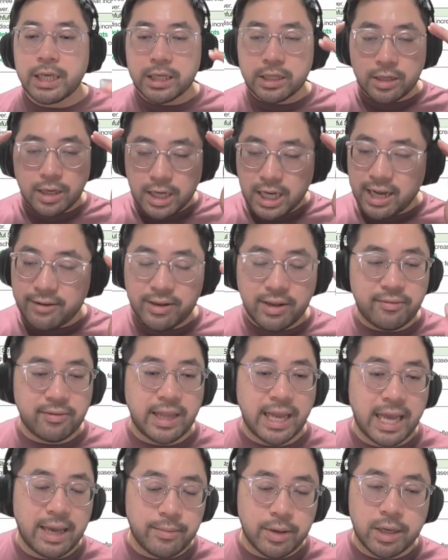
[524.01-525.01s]
He's not going to have enough
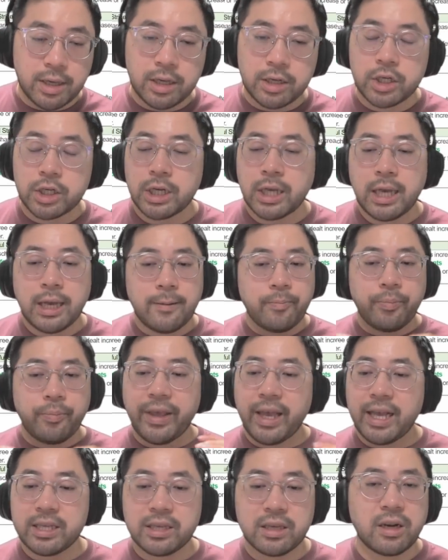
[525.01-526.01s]
damage.
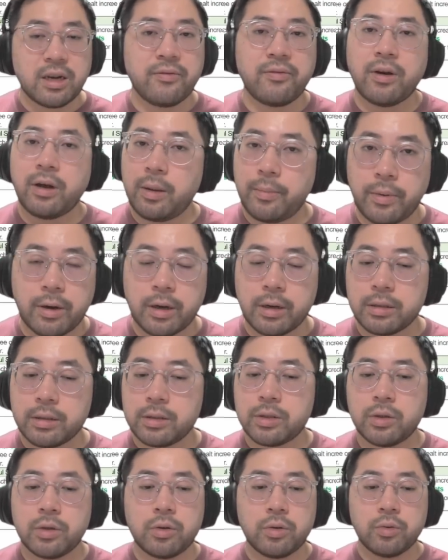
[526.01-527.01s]
It's going to fall apart.
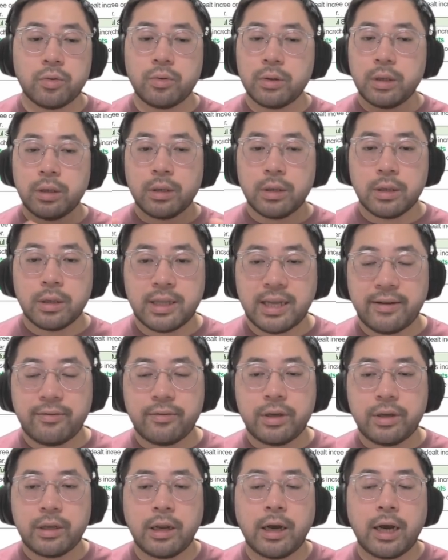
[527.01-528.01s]
So
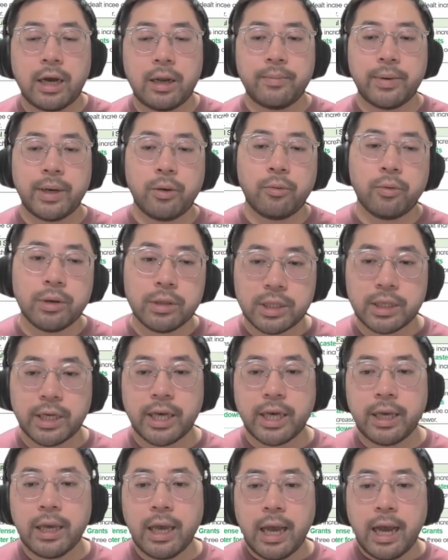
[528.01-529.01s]
definitely not. But I will
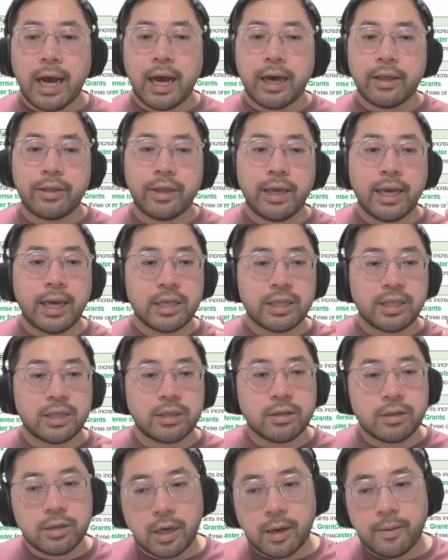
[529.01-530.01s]
say, I think has
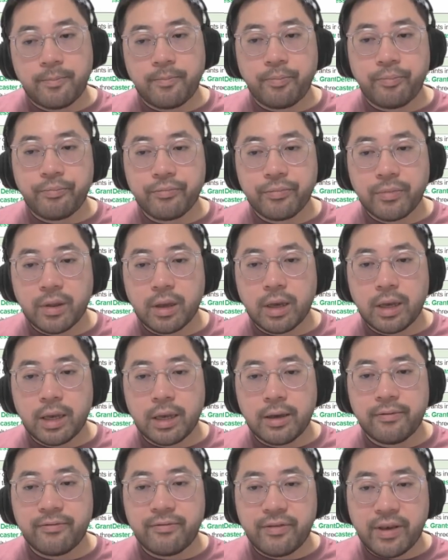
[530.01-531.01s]
some
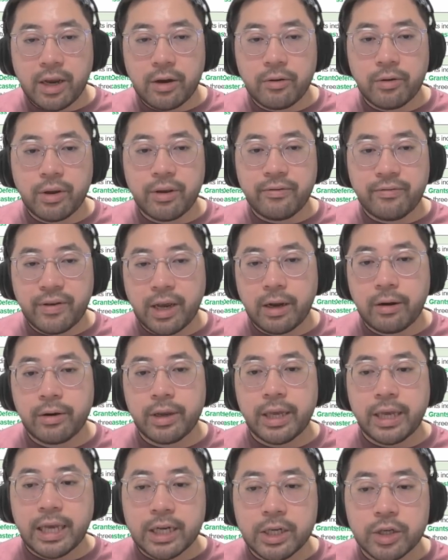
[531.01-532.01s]
very,
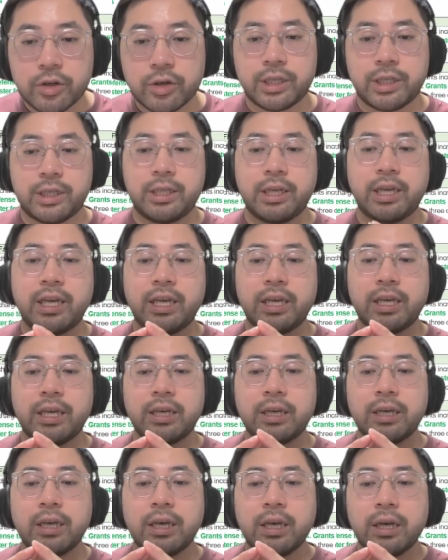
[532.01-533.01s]
very
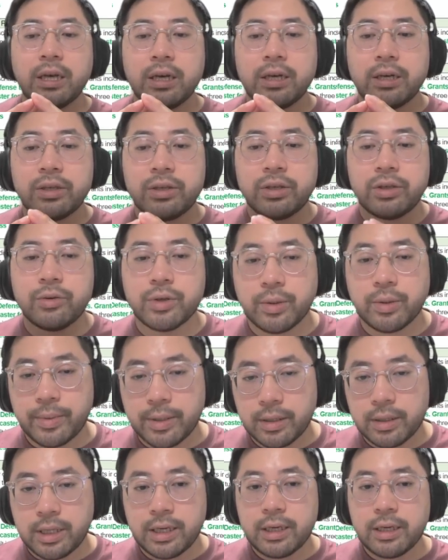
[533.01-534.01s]
interesting
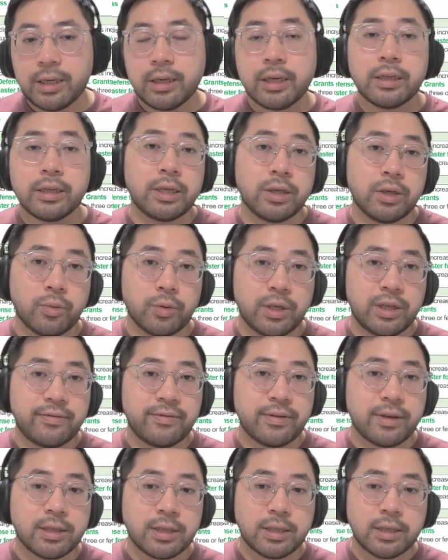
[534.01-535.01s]
usability in Guild War
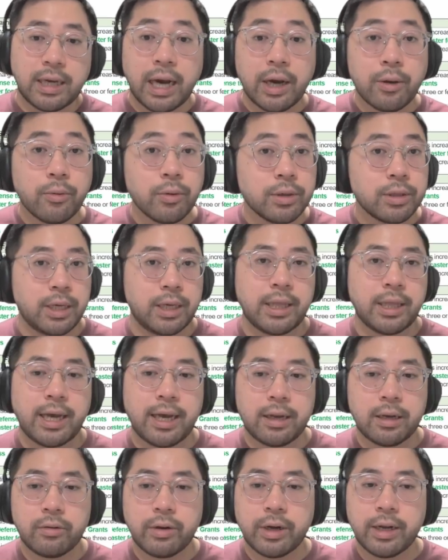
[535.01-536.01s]
defense. I will say
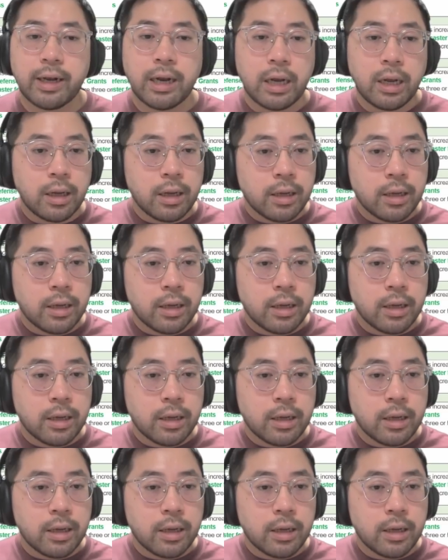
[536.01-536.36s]
that, right?